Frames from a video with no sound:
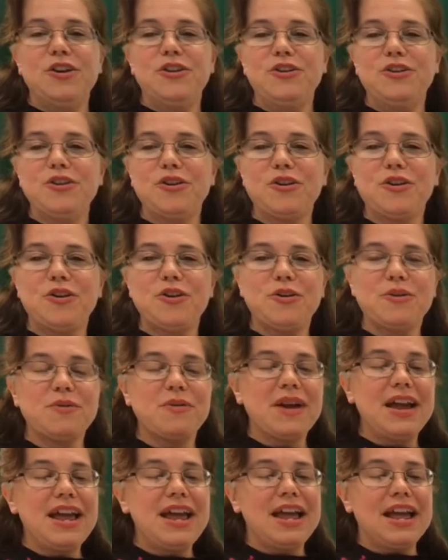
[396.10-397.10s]
You're
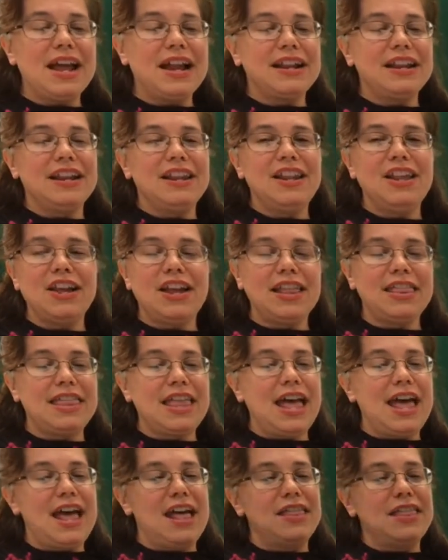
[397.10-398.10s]
correct. Look at
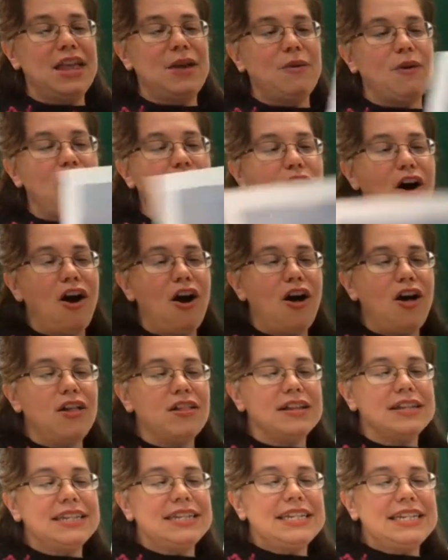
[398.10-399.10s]
that. They were
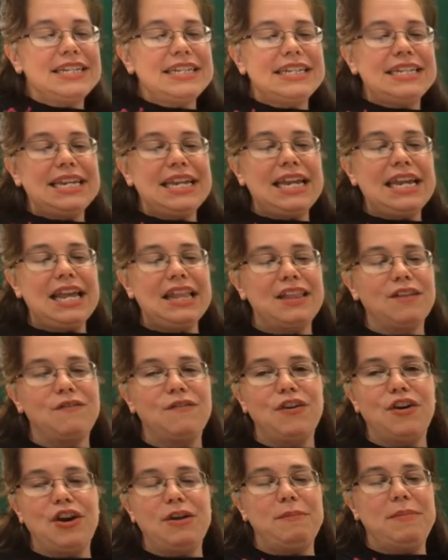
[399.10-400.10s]
all C at the
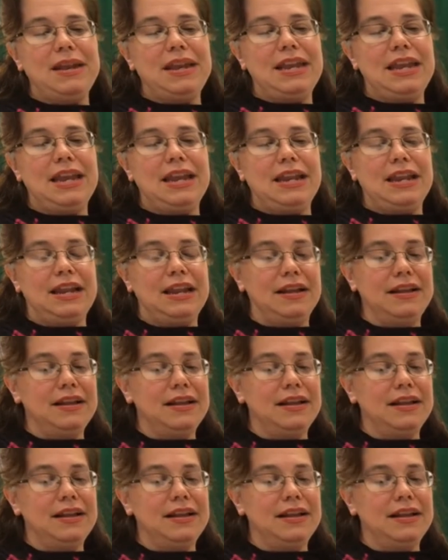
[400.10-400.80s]
very beginning.